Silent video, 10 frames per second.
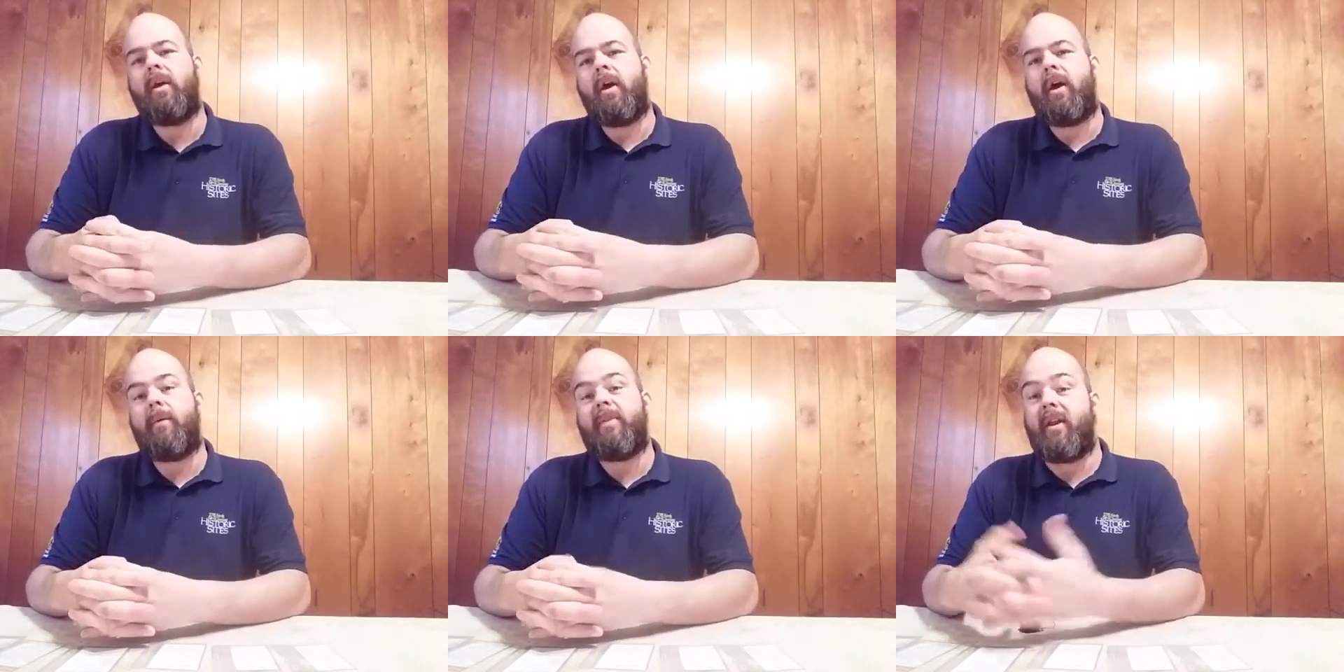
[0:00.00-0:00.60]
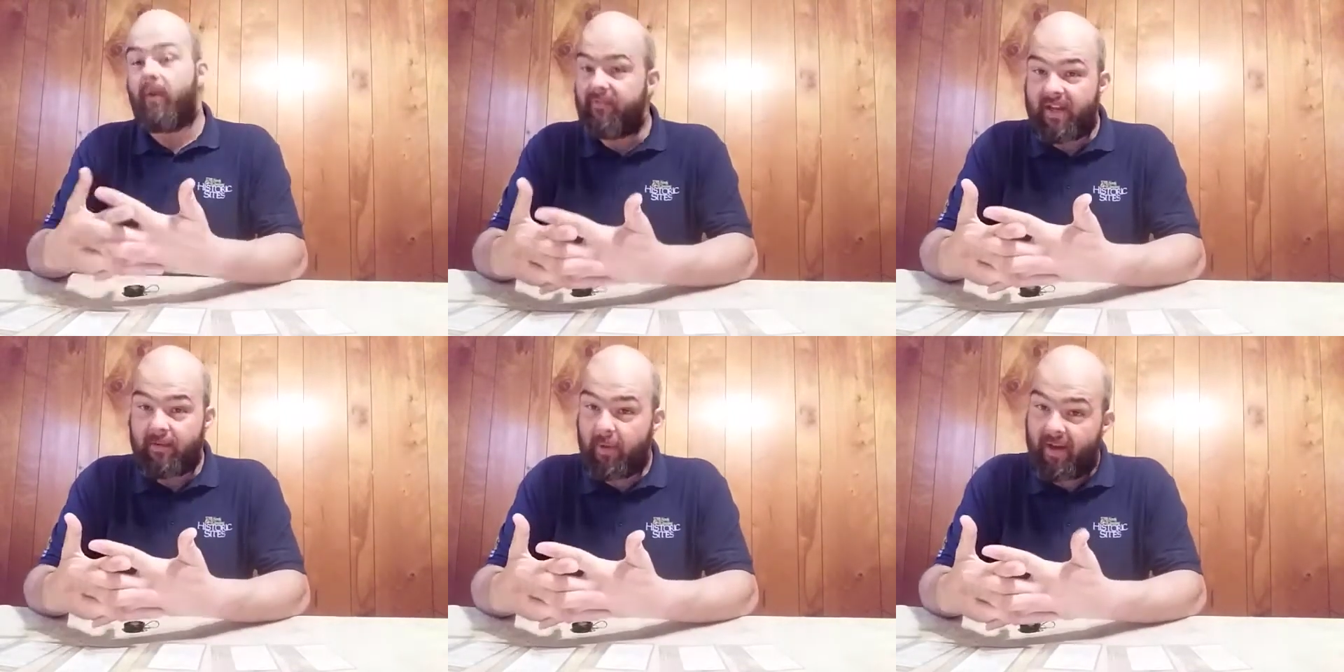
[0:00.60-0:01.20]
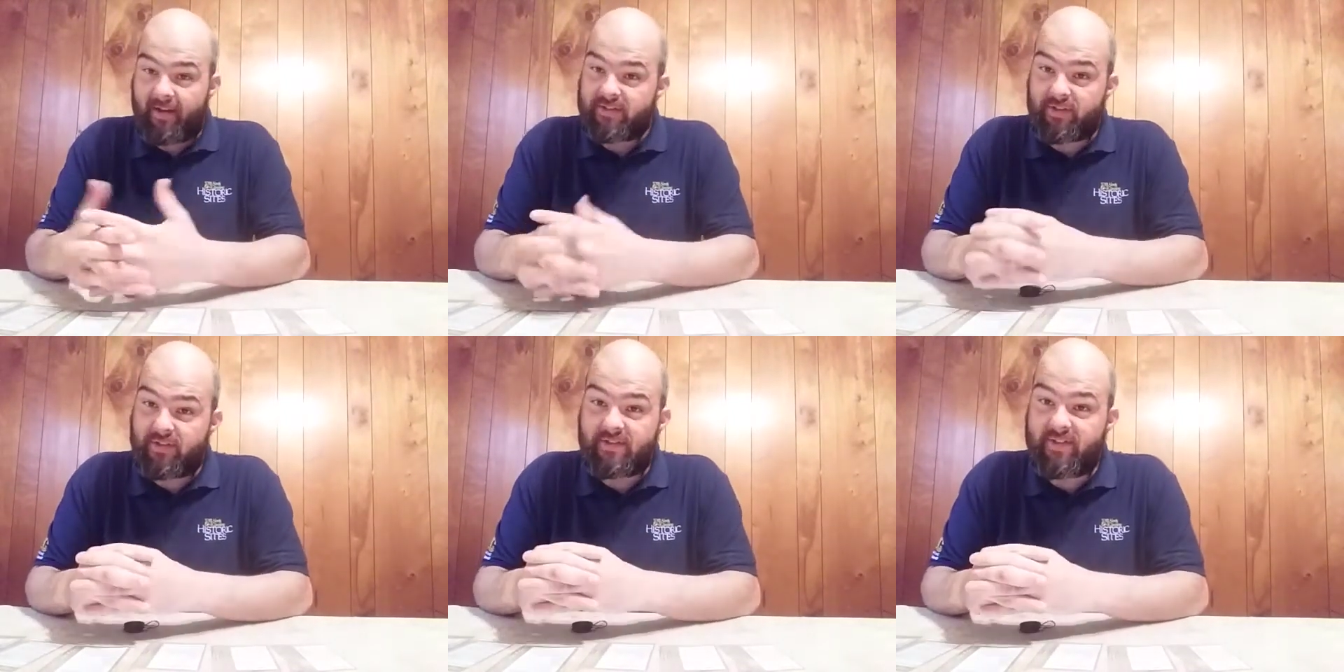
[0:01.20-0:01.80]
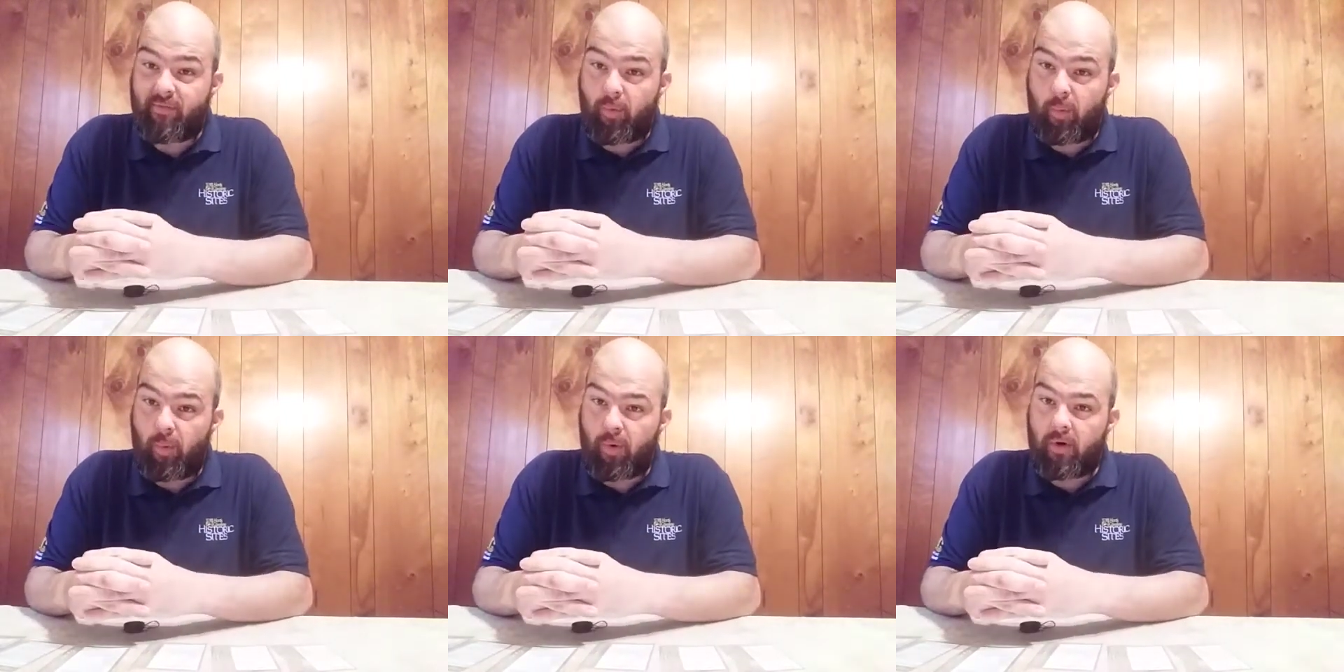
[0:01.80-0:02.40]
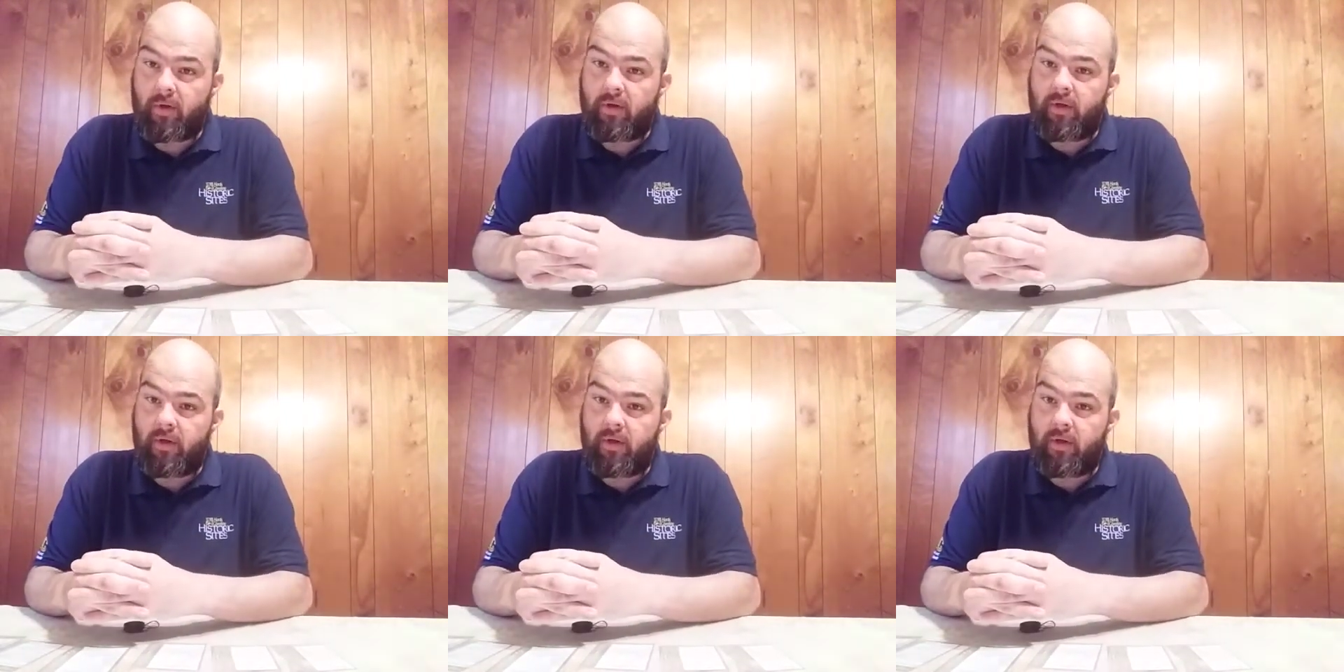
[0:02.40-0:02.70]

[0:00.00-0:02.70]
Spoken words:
They don't have antibiotics during the Civil War.